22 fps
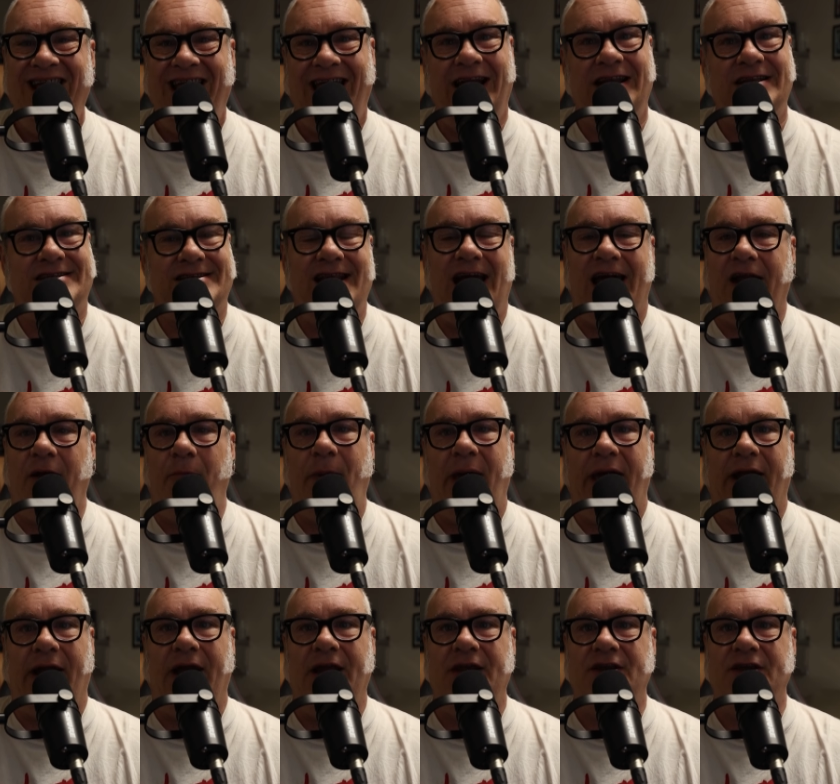and it's not a
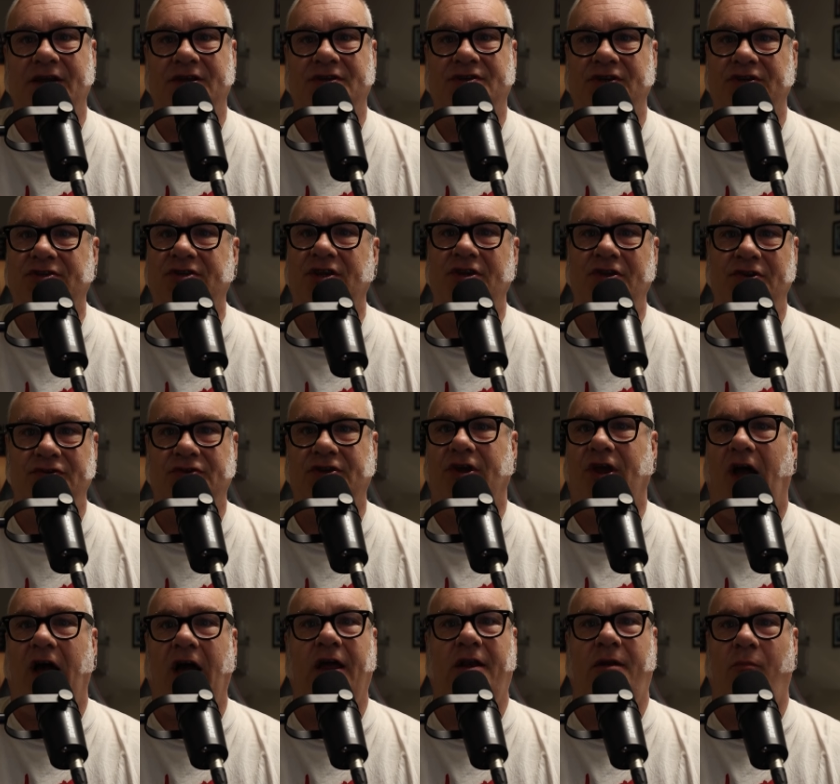bad idea just to use a
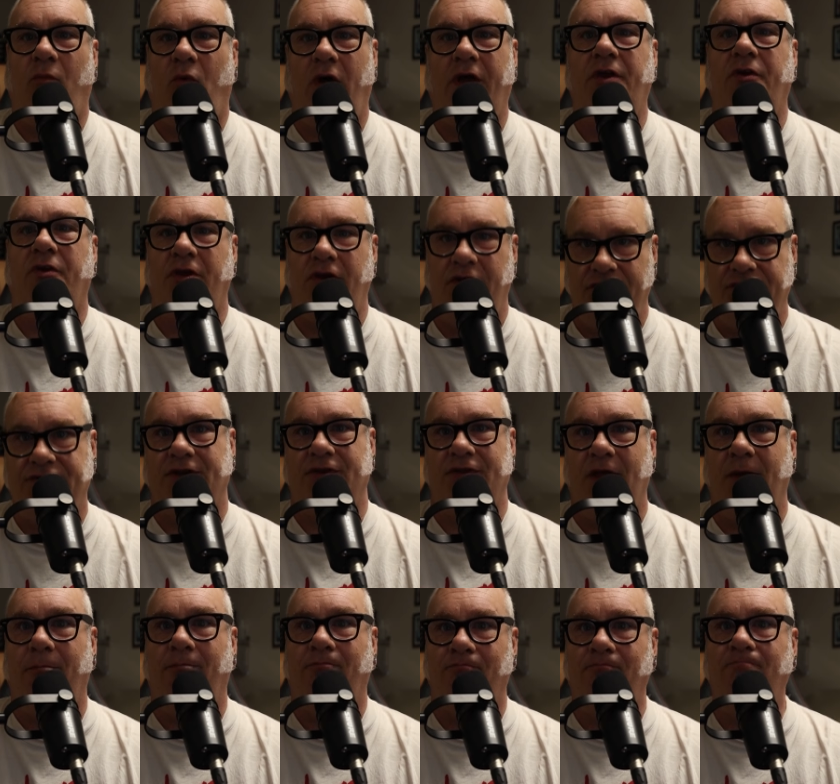condom while you're using
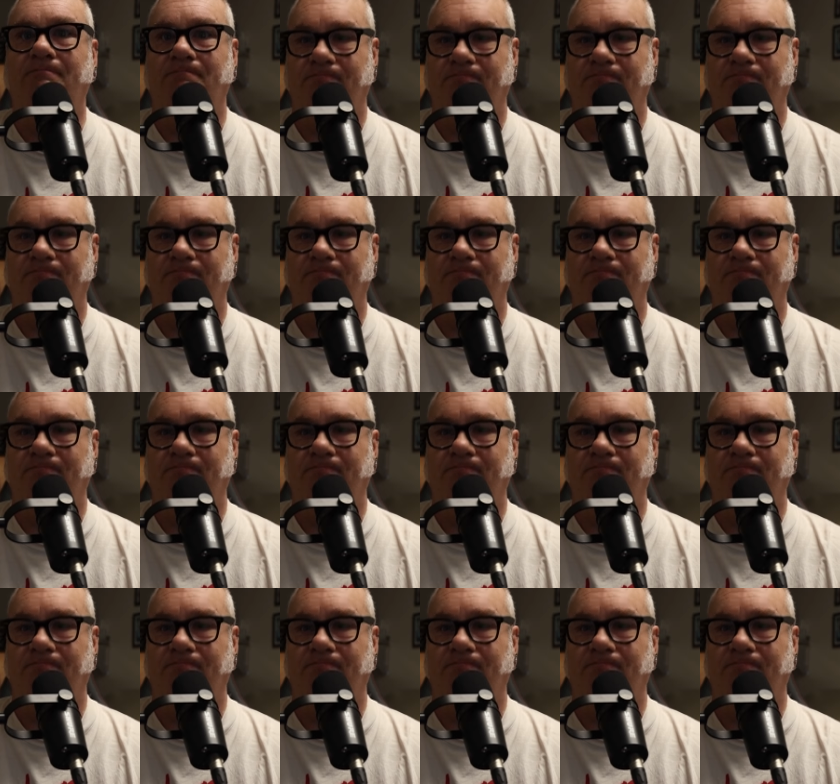them.